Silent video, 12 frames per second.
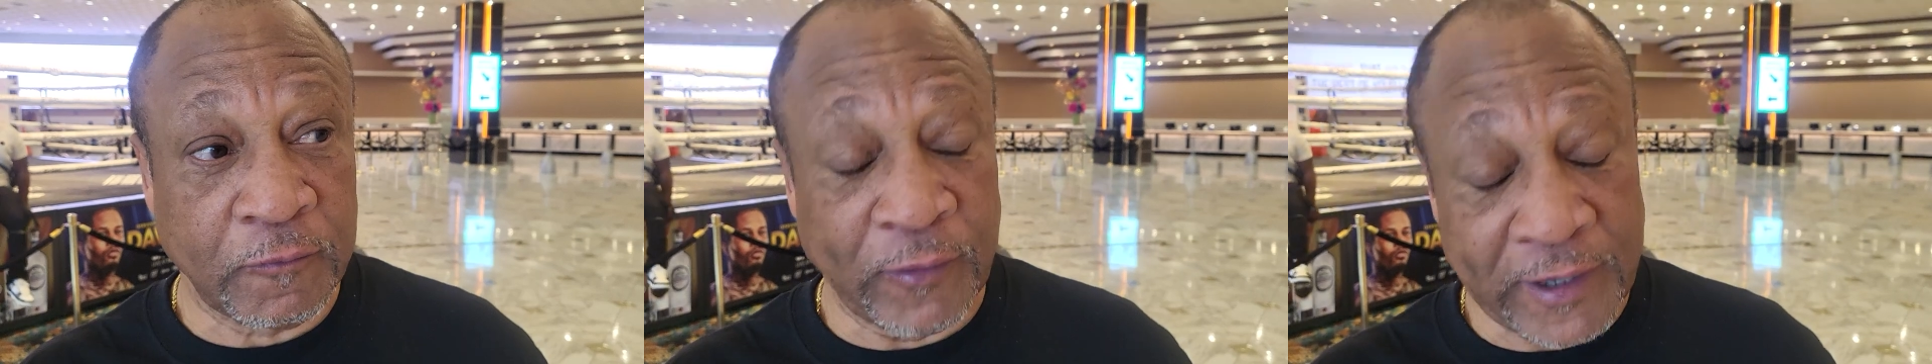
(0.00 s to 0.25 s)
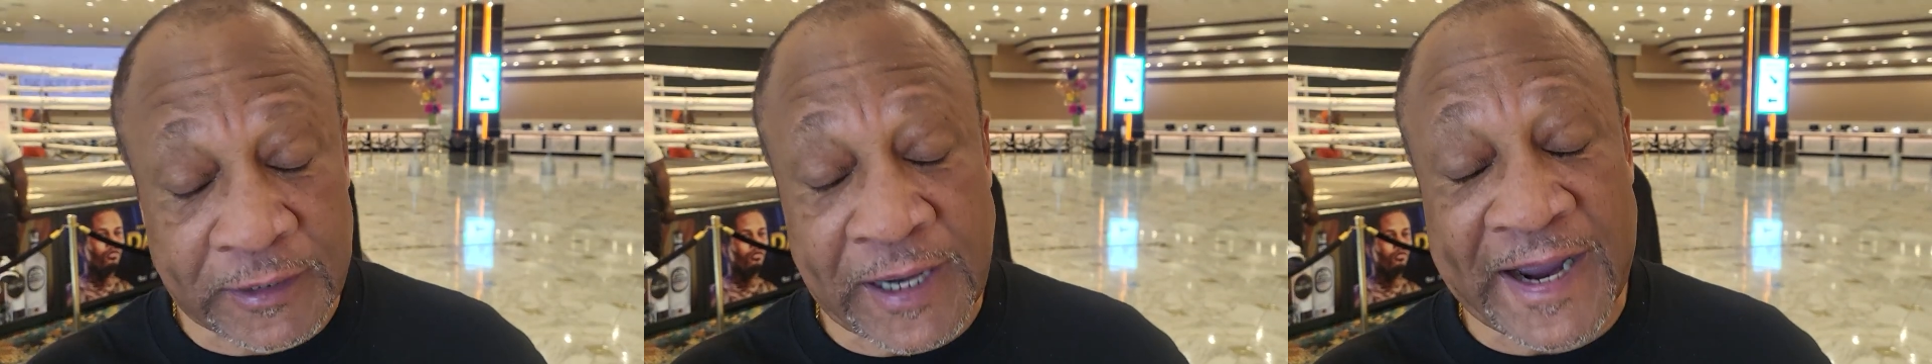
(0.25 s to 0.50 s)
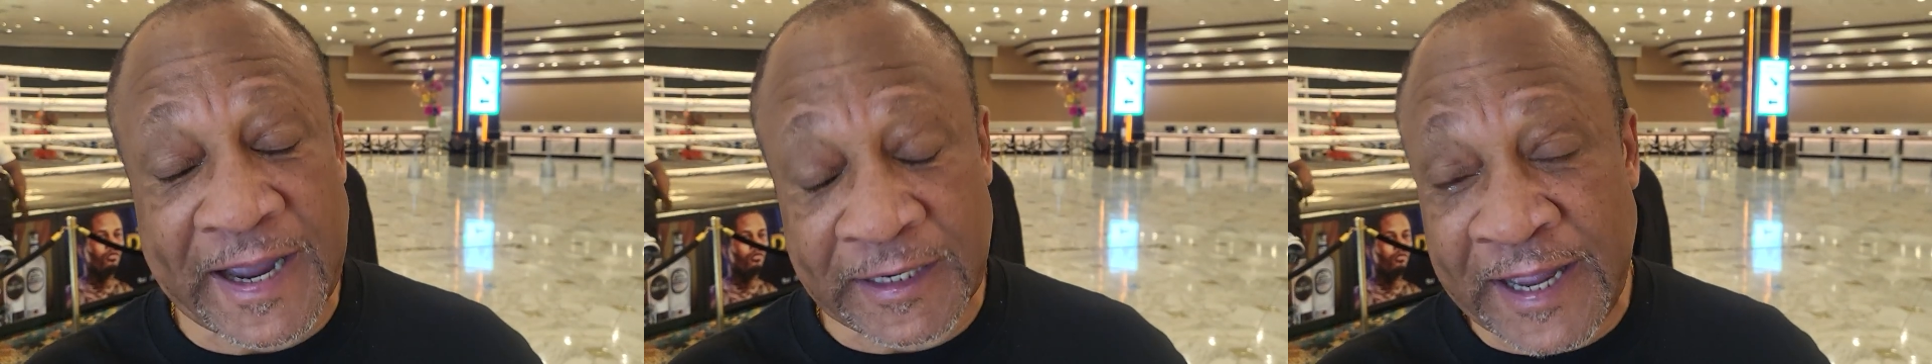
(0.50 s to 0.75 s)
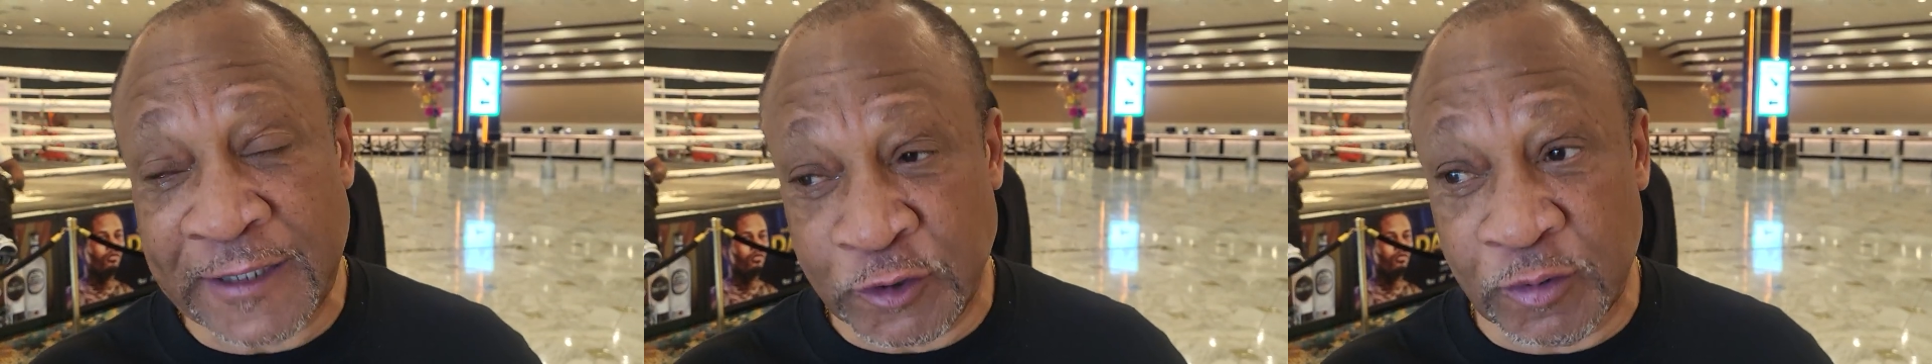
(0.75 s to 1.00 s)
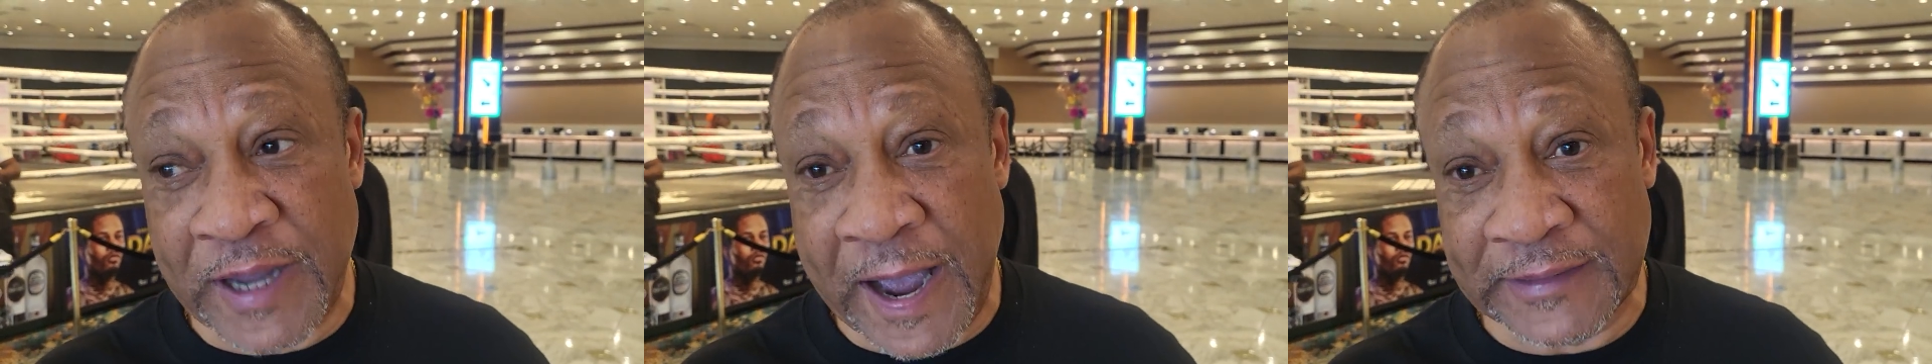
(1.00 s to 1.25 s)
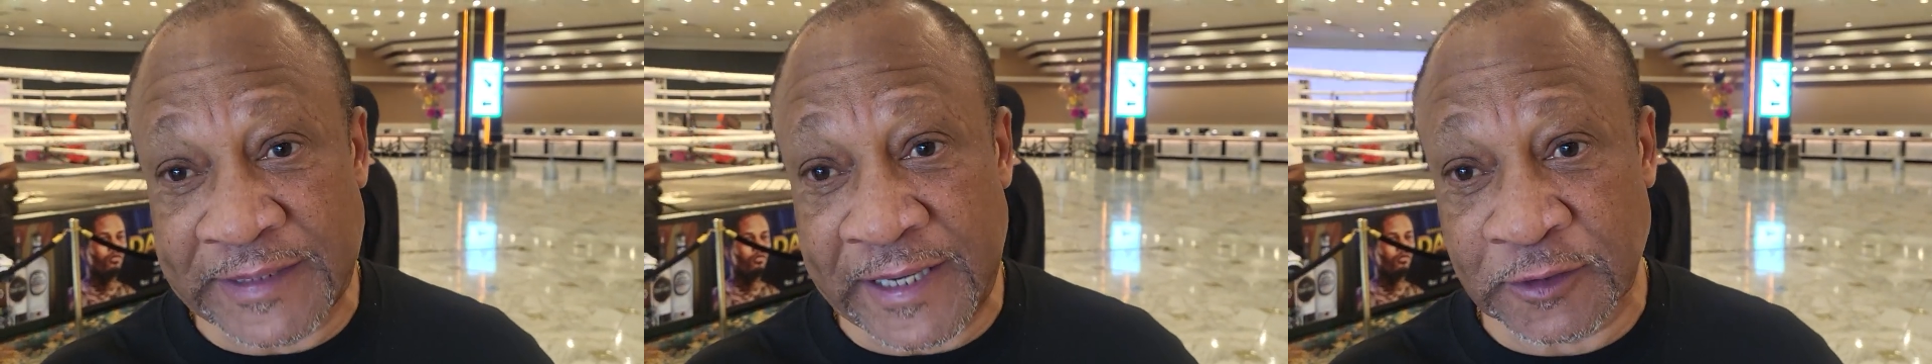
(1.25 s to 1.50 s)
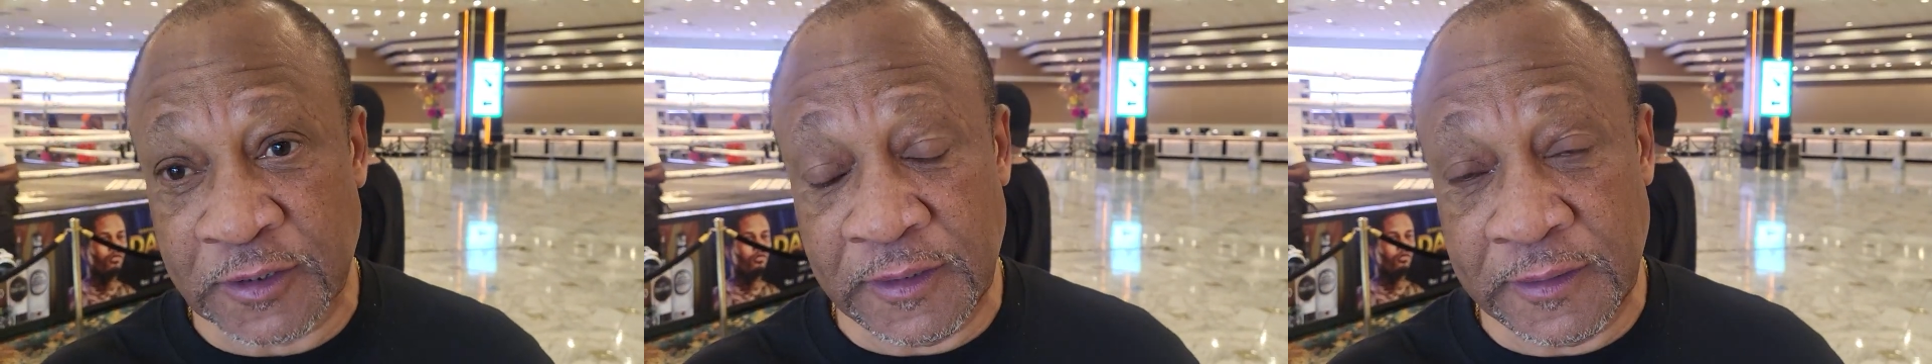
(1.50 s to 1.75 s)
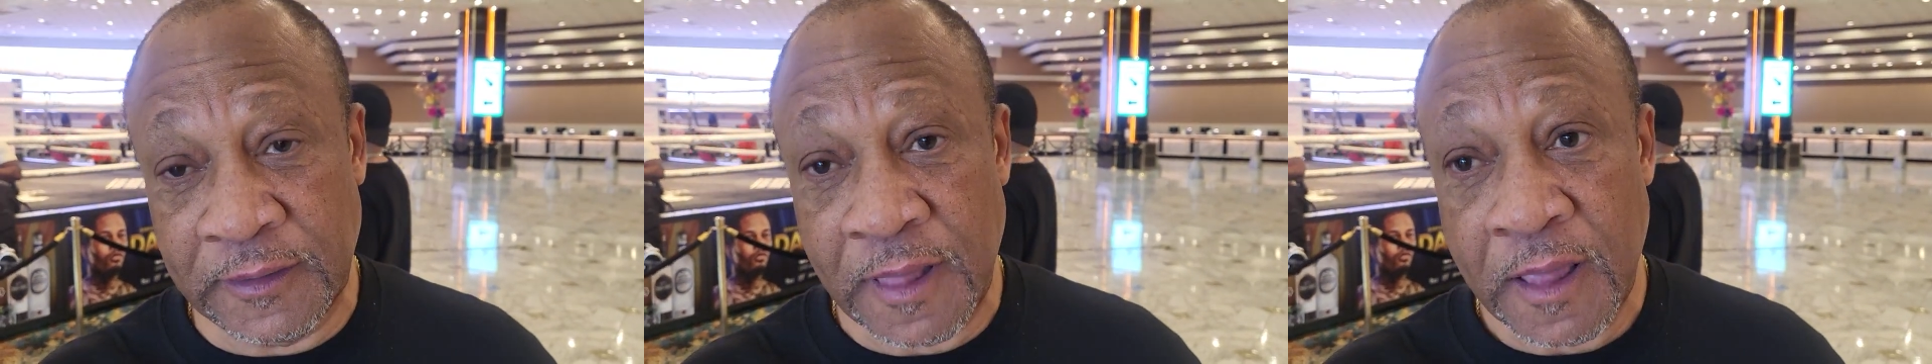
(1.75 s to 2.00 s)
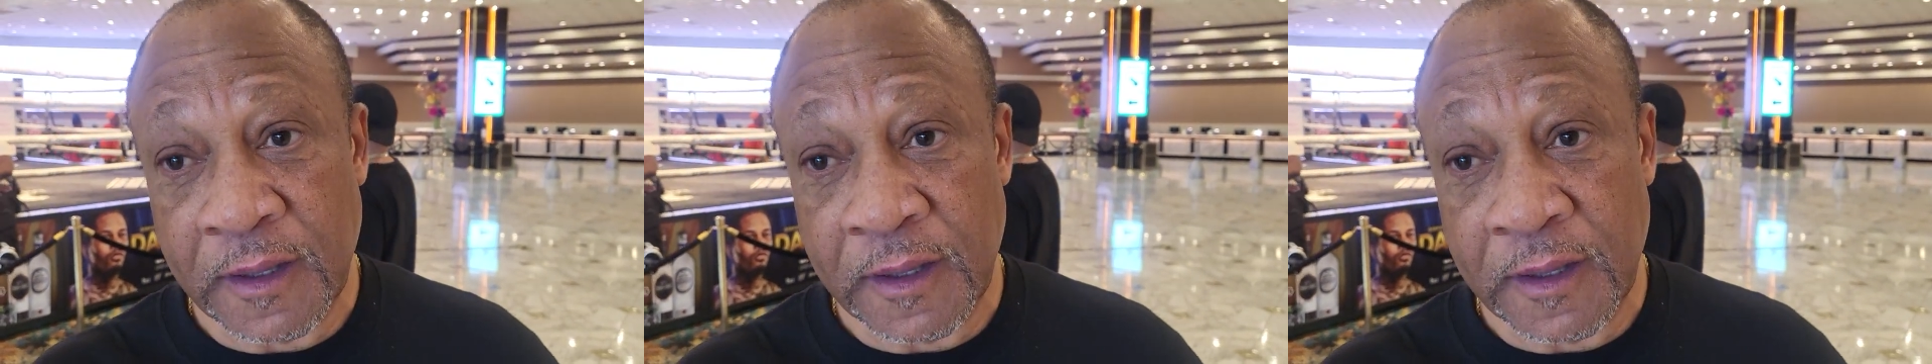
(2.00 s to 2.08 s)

well, I had two guys, actually.